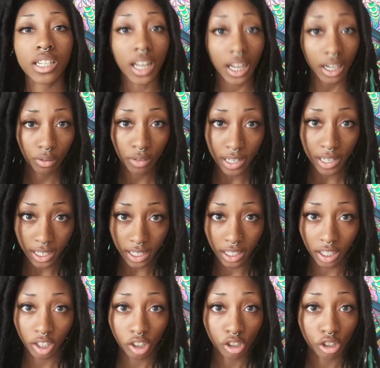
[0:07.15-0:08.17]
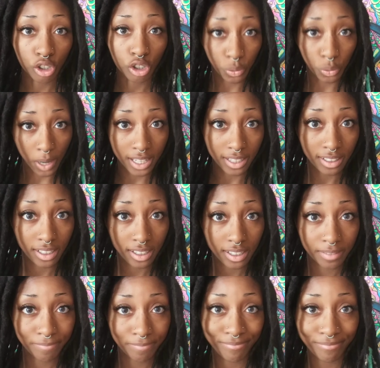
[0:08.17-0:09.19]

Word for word: decorating dreads.